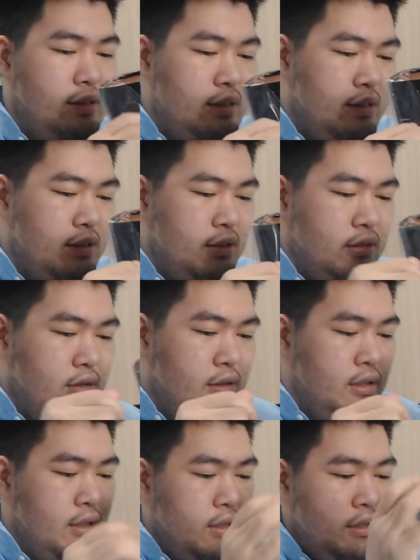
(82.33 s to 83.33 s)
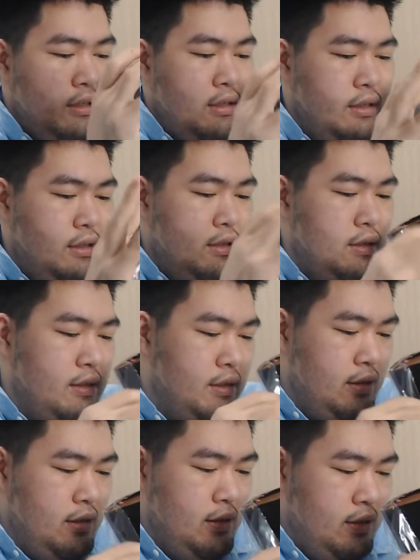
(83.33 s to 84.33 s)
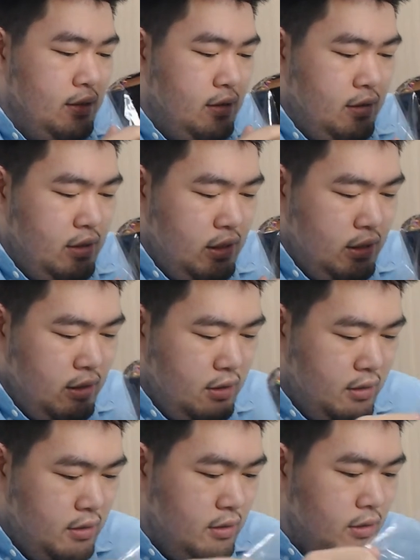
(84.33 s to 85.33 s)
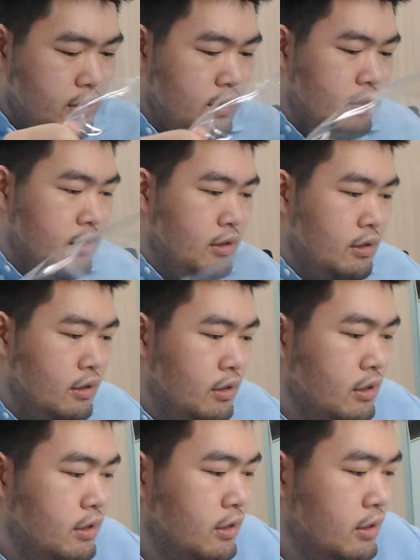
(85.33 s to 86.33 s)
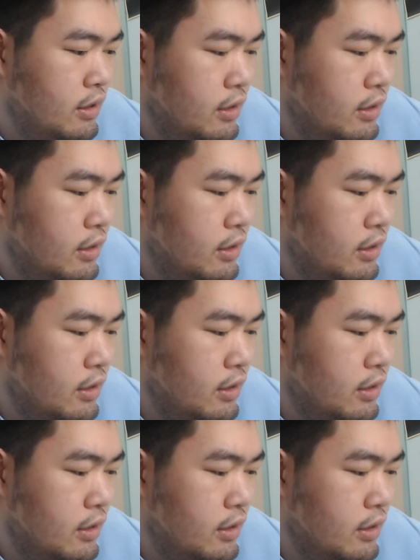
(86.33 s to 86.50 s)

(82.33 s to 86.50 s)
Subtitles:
(silence)